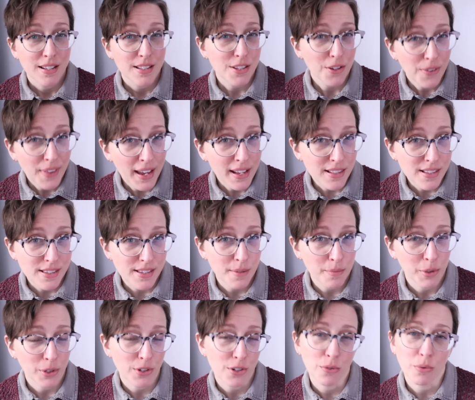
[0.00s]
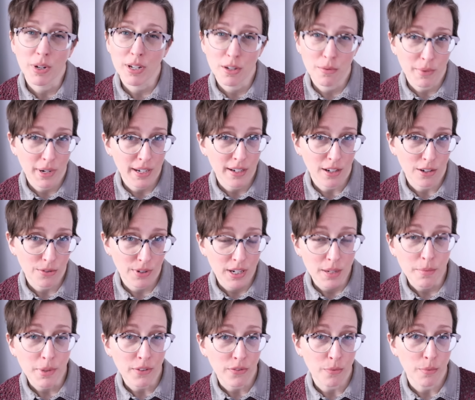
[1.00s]
So that's similar to what you might already
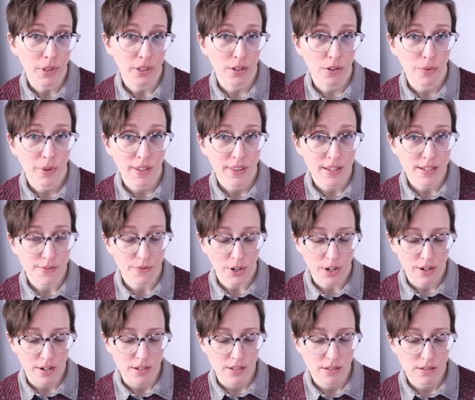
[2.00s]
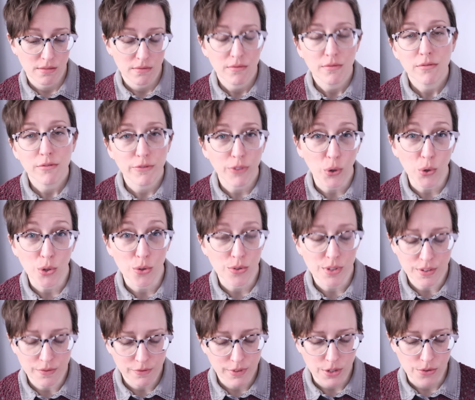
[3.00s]
be familiar with as far as photos
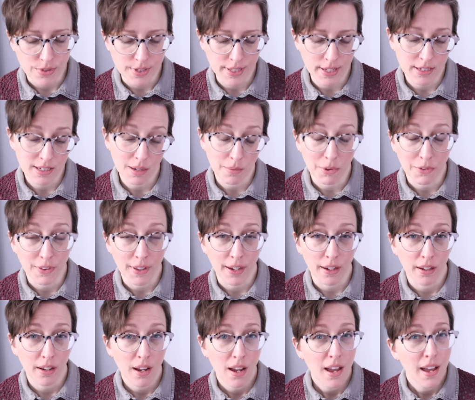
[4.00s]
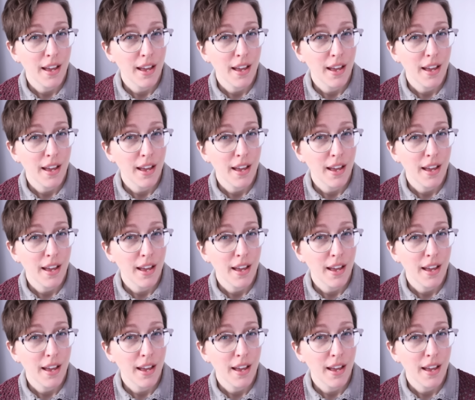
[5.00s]
and views and that type of thing.